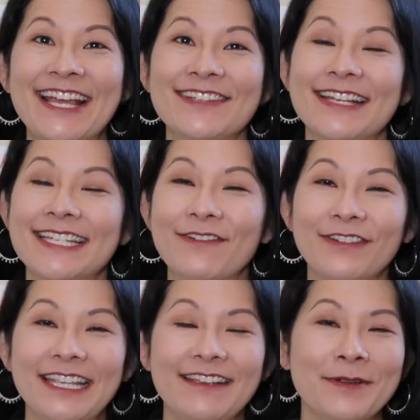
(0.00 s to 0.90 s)
So I
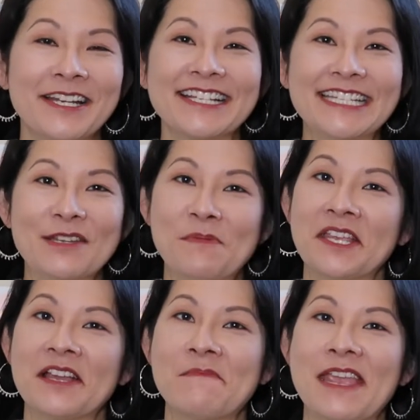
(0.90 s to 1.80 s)
definitely am going to continue
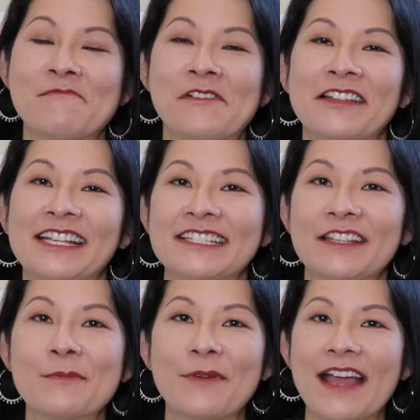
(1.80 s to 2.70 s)
picking up Madewell. That's
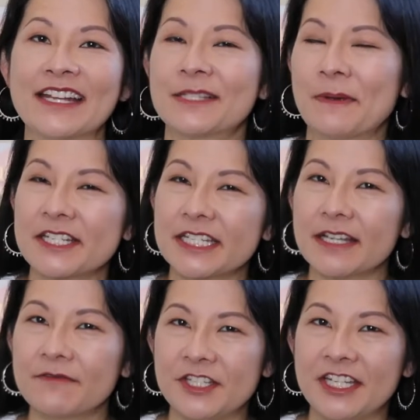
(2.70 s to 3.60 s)
another brand, especially
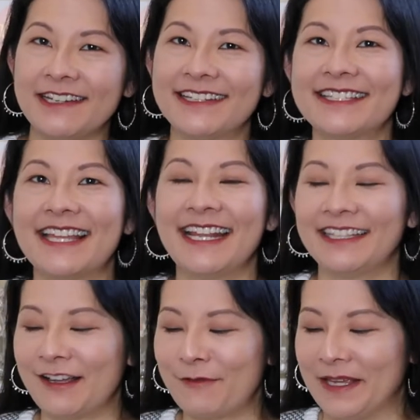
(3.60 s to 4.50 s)
of jeans, that I
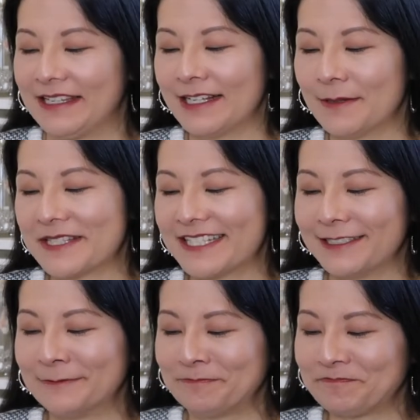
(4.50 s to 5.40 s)
love picking up
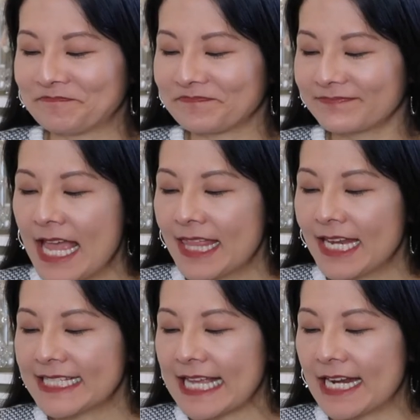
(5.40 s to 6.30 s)
still. The
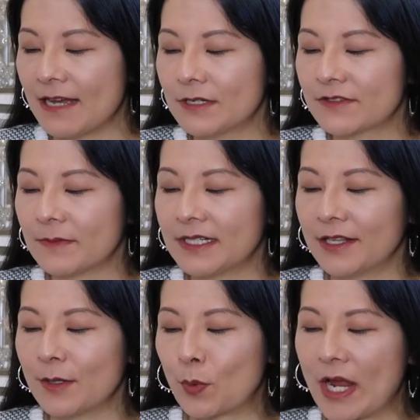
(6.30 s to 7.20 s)
next item was from
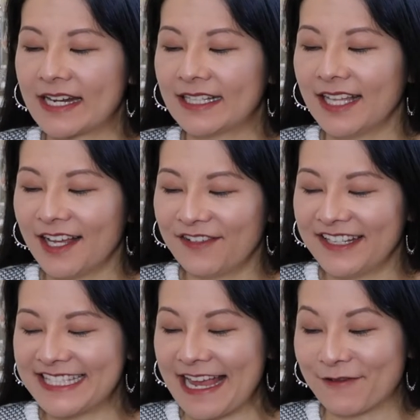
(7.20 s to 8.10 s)
another brand I love,
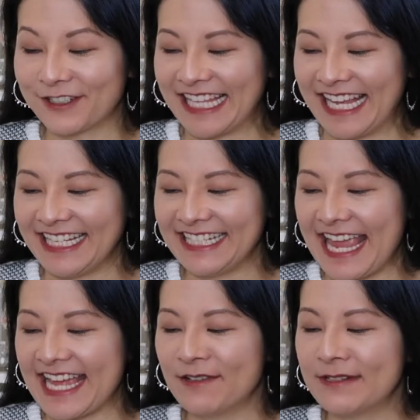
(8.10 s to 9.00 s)
it's Everlane,
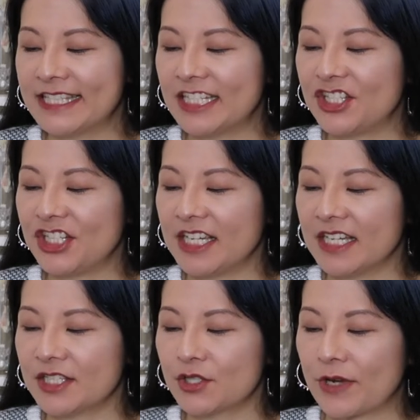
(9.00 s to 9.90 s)
and it was the Gia
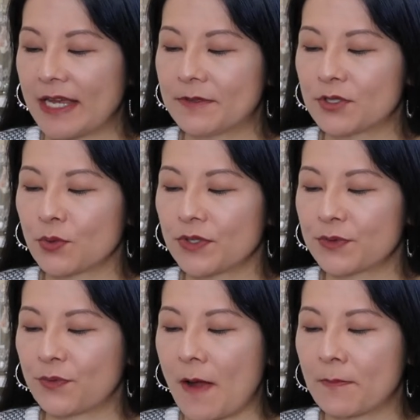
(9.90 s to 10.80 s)
Striped
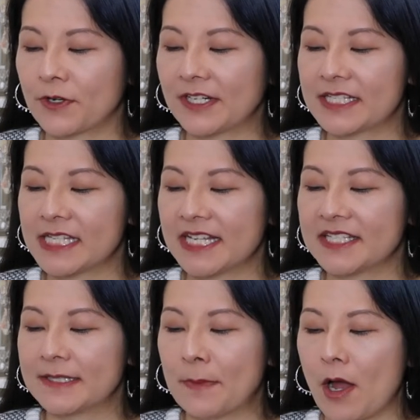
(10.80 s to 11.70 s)
Shorts Romper in a size
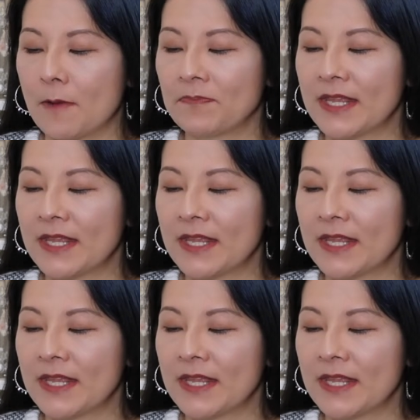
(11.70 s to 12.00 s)
small.